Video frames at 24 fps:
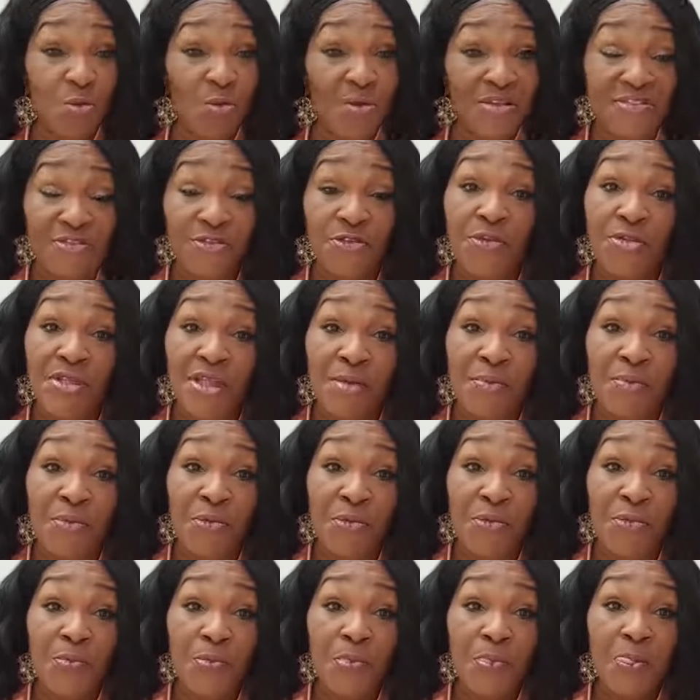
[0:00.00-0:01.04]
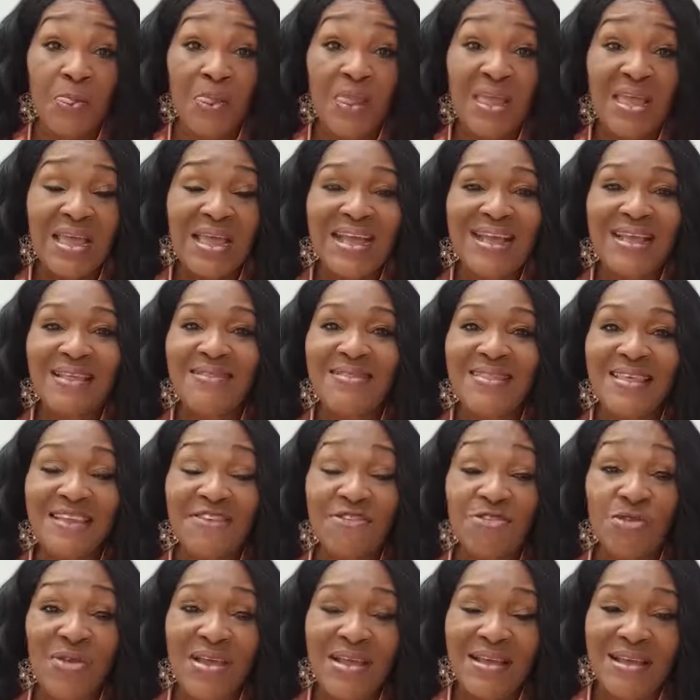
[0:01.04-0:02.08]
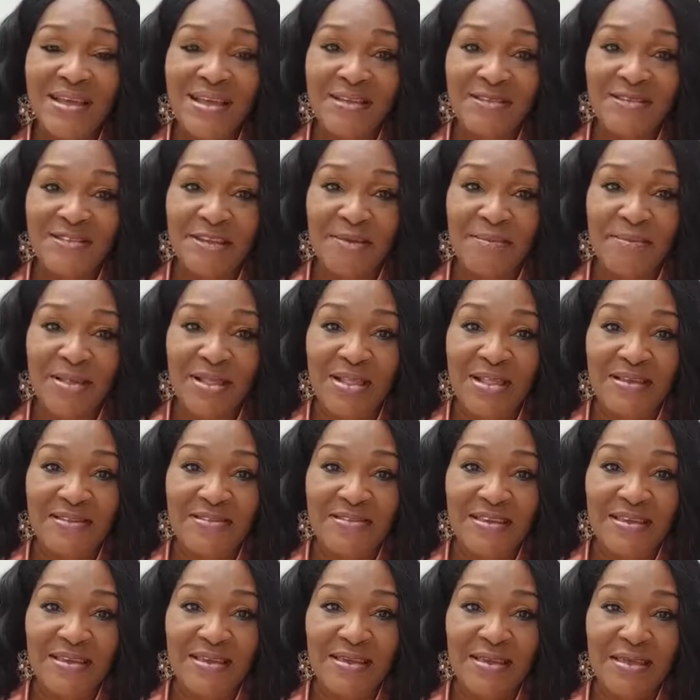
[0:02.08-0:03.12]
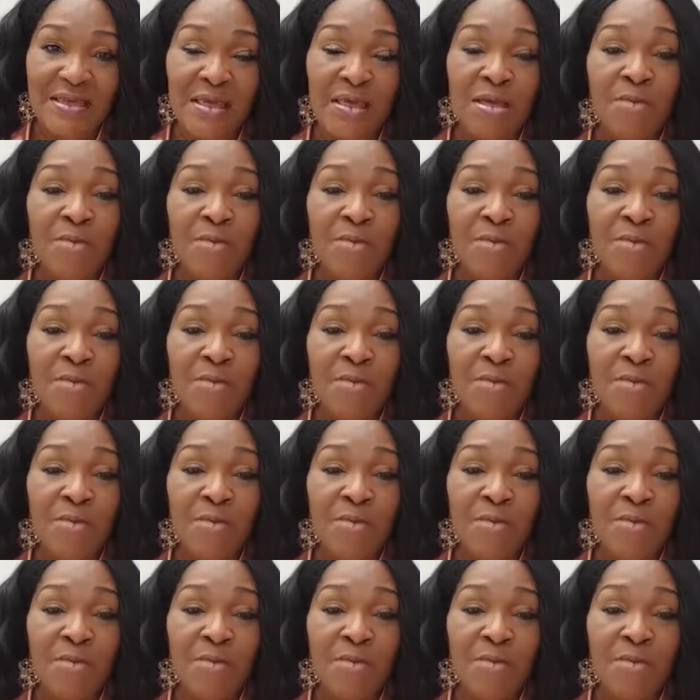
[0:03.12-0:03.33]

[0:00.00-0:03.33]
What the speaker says: questionable. And there's no accountability.